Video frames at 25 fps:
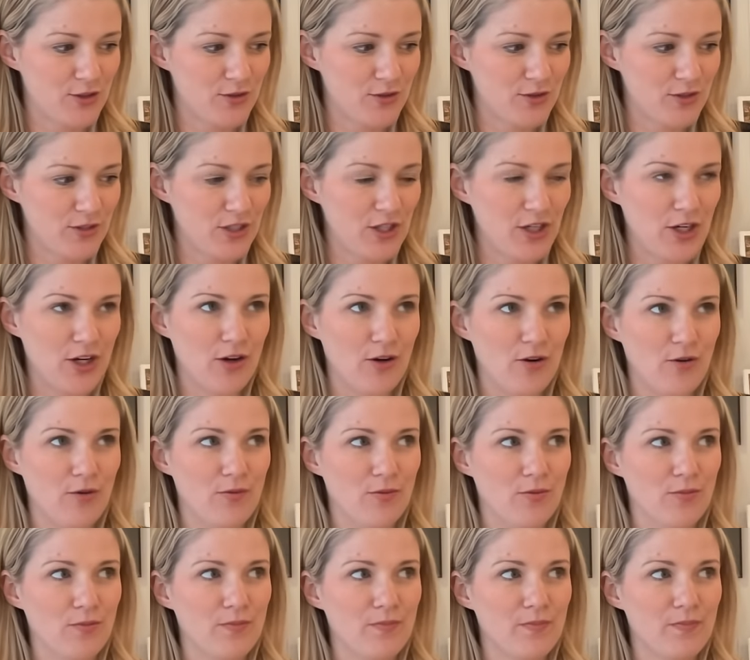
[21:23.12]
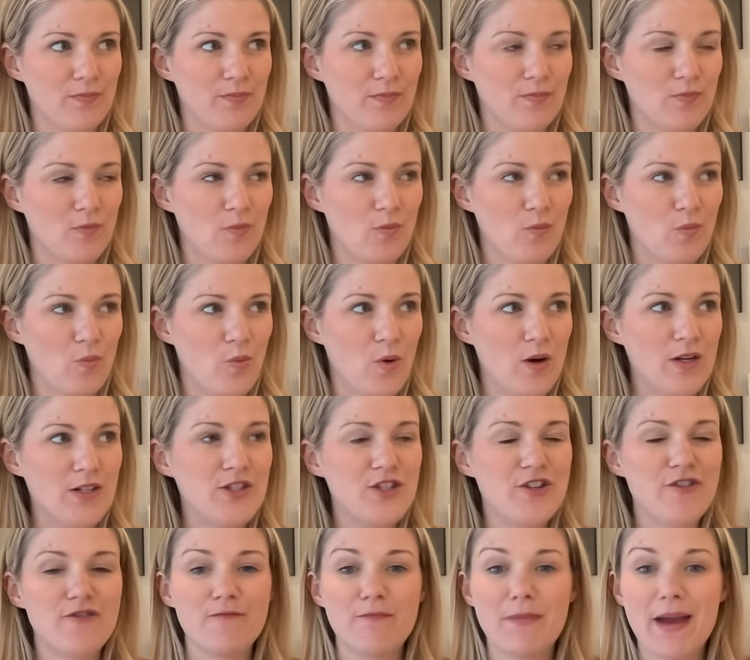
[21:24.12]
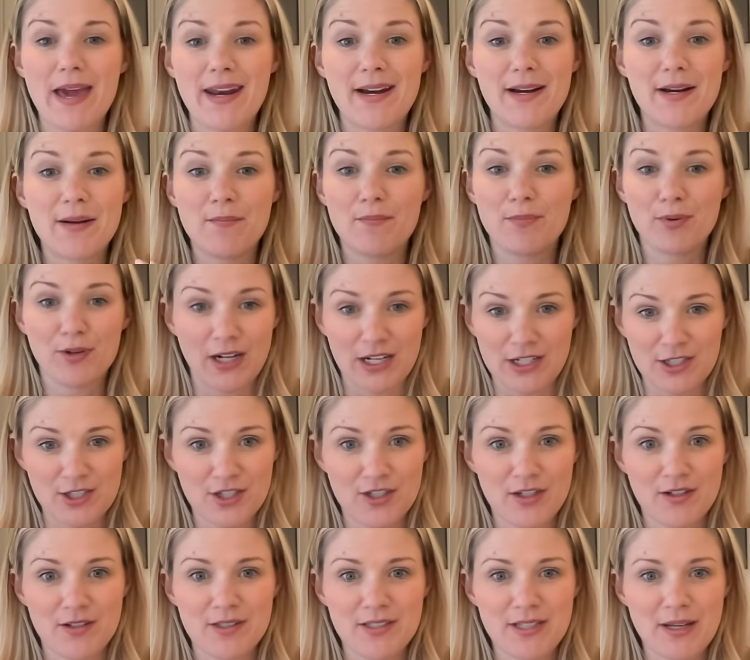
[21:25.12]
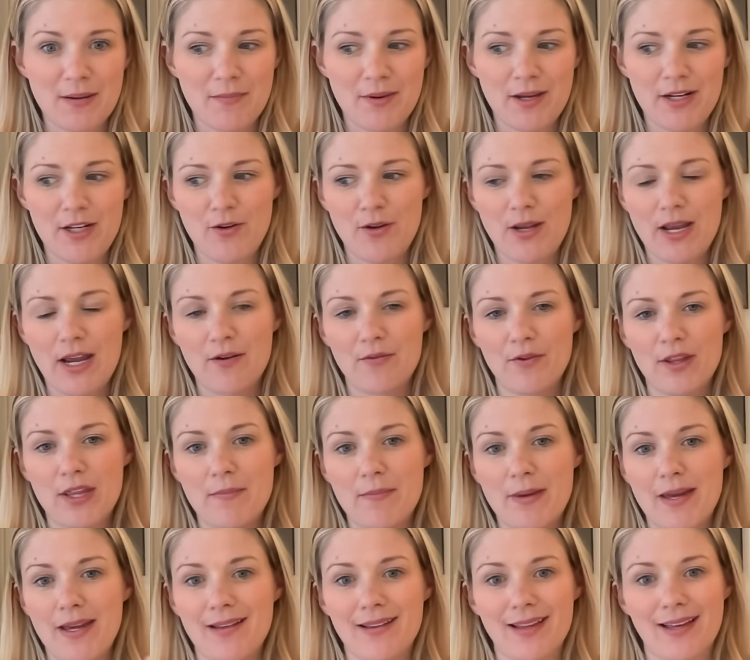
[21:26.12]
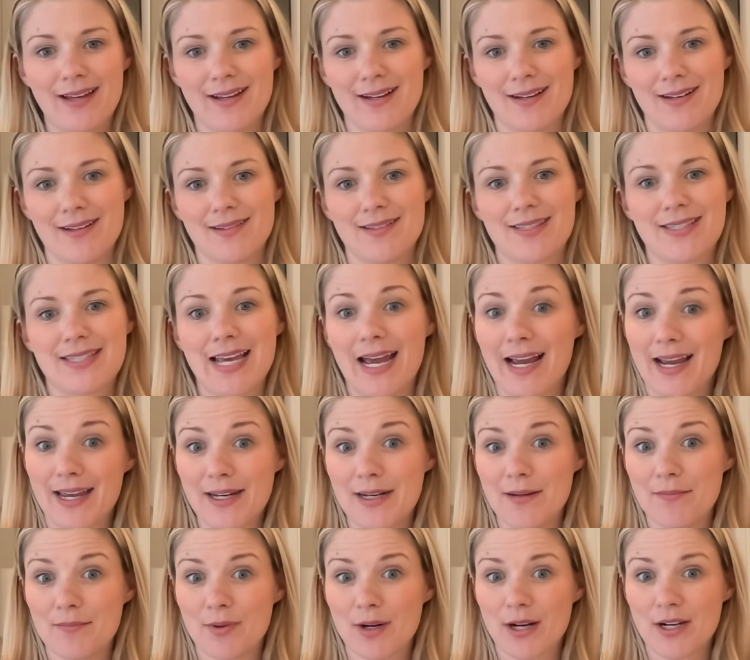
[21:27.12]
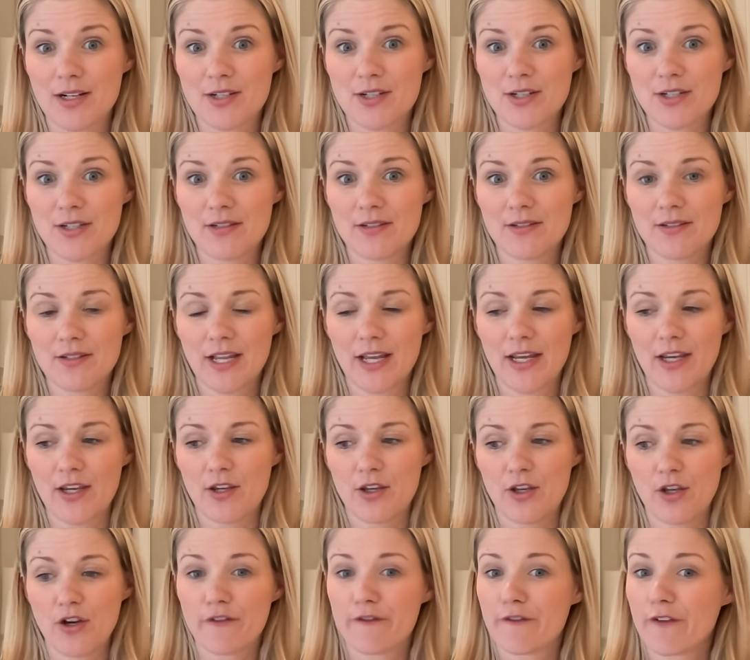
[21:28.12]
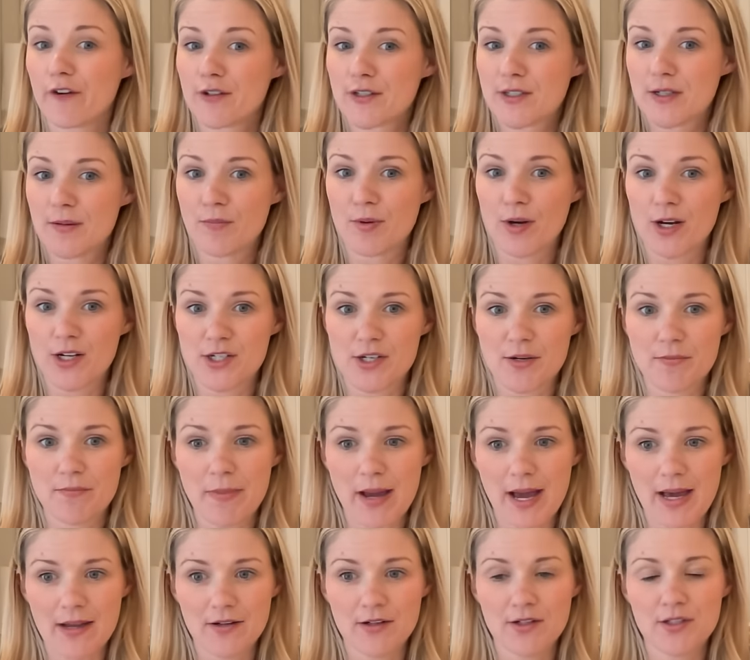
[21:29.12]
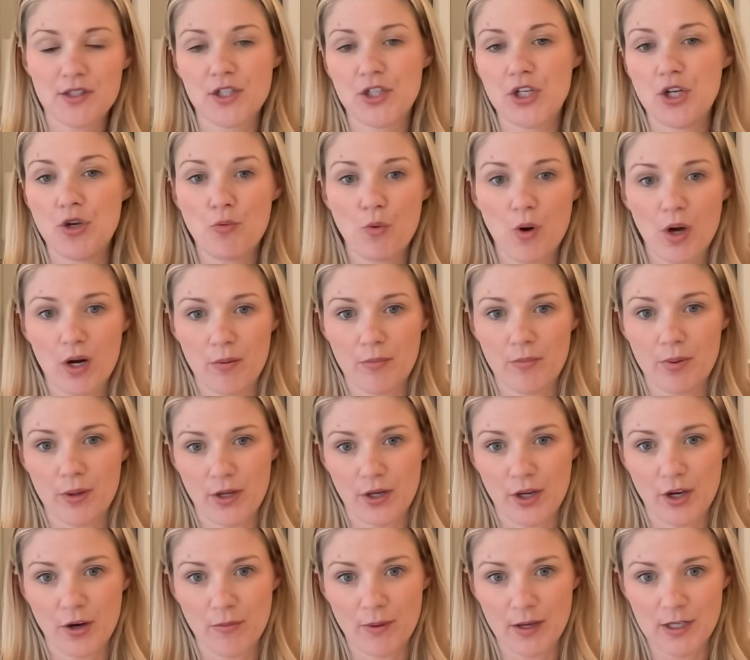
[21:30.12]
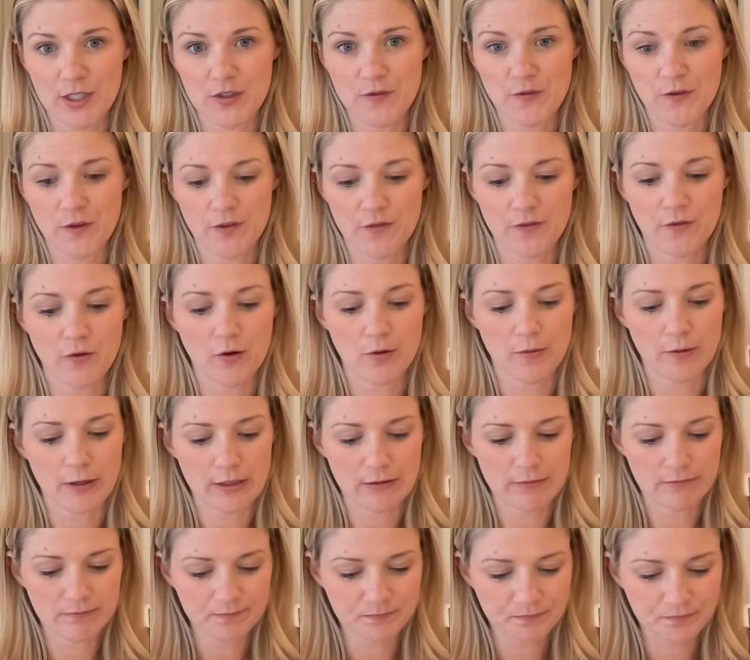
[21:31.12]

you know, once you've made an impression on somebody, you can't really make like a second impression. Like, your first impression matters, and you want to put your best foot forward.